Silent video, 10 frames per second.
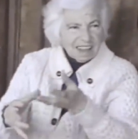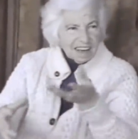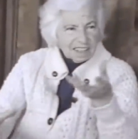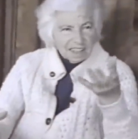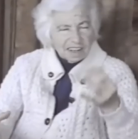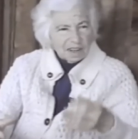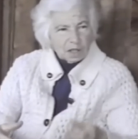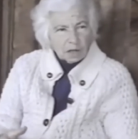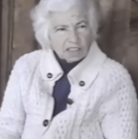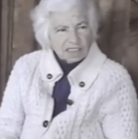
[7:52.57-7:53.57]
that
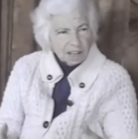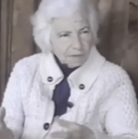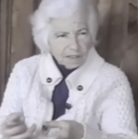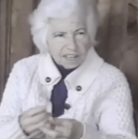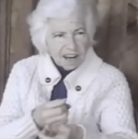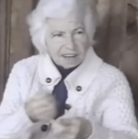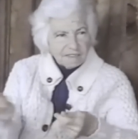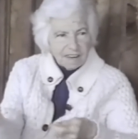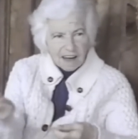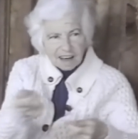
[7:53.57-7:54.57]
Doctor Silvert had
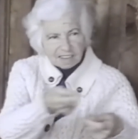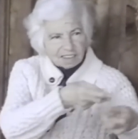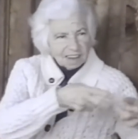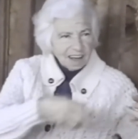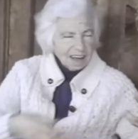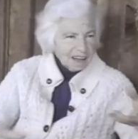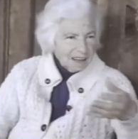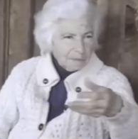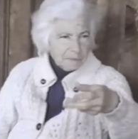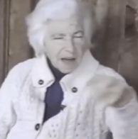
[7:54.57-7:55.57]
devised
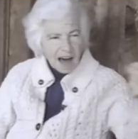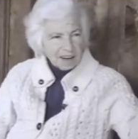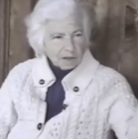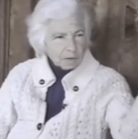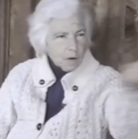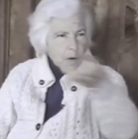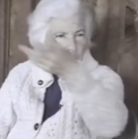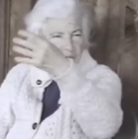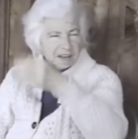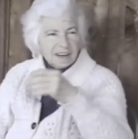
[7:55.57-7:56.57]
behind a rope, and